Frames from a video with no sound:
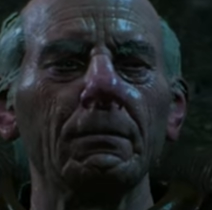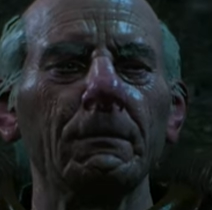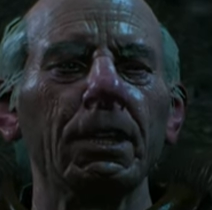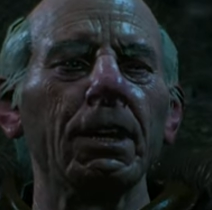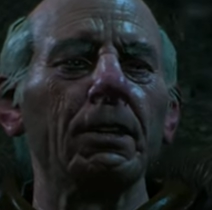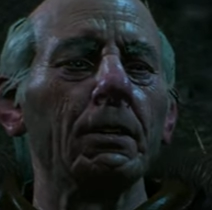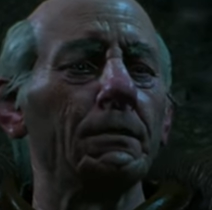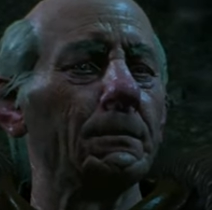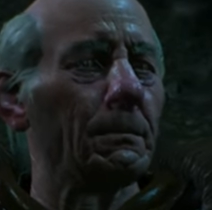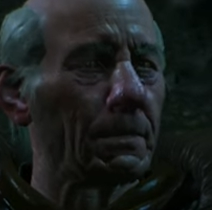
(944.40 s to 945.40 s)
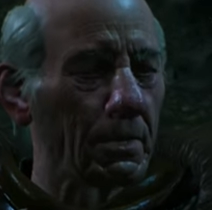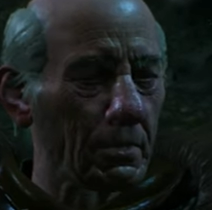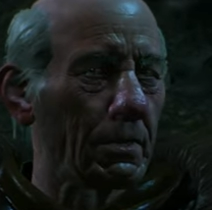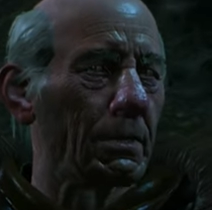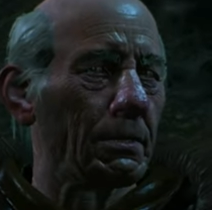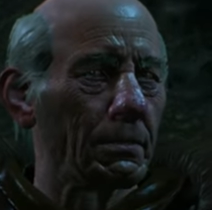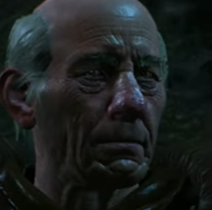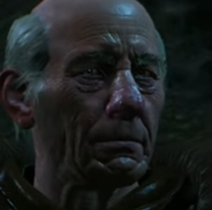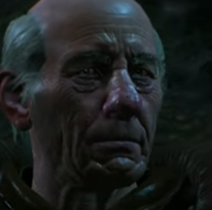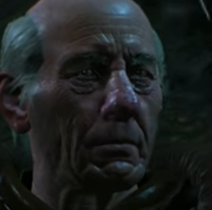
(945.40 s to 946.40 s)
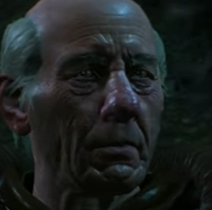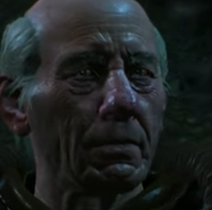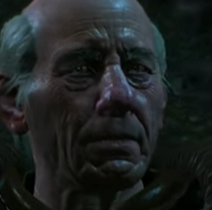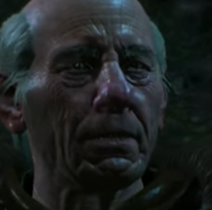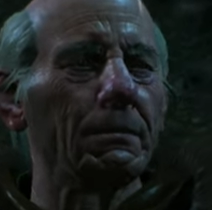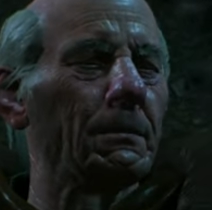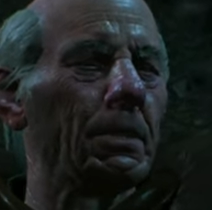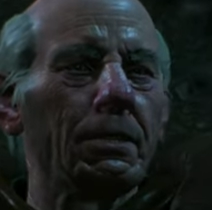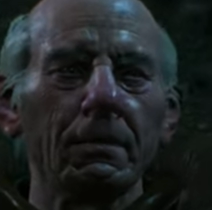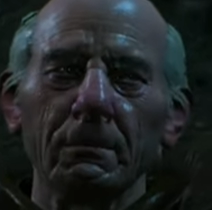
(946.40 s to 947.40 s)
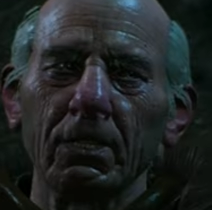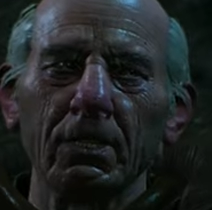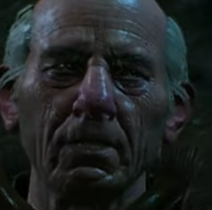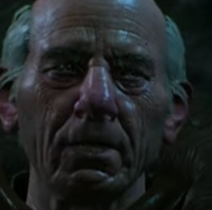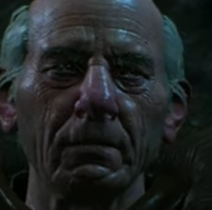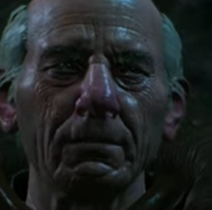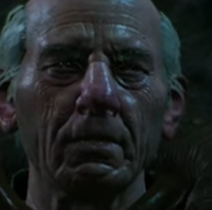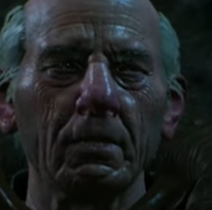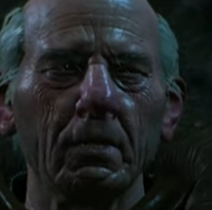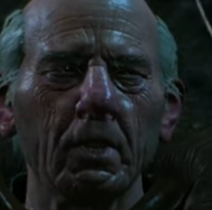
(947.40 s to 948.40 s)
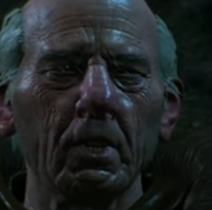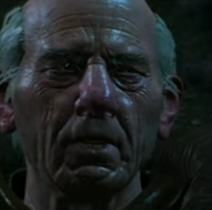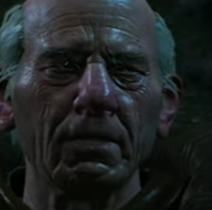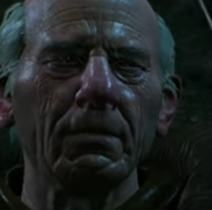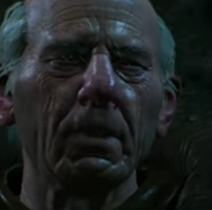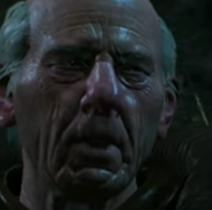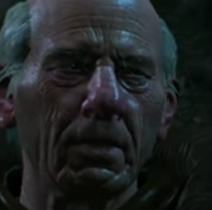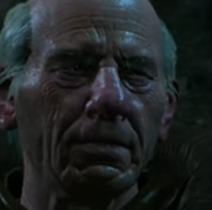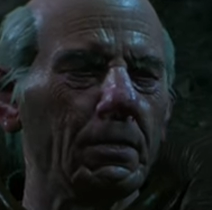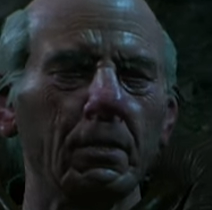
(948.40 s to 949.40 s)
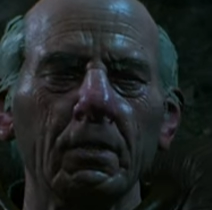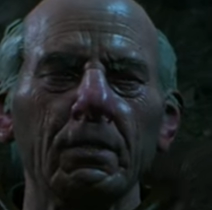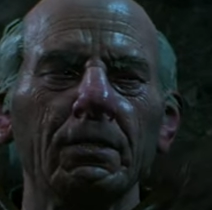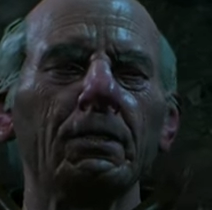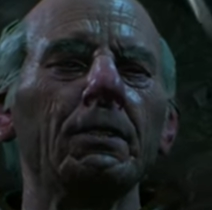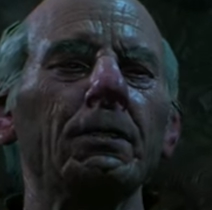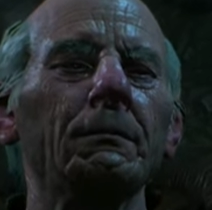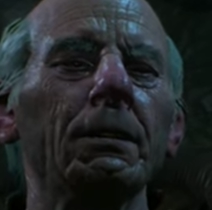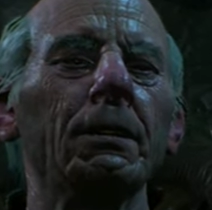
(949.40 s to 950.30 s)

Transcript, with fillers: Prepare and prepare well. Once the spirits appear, there'll be no recourse, no turning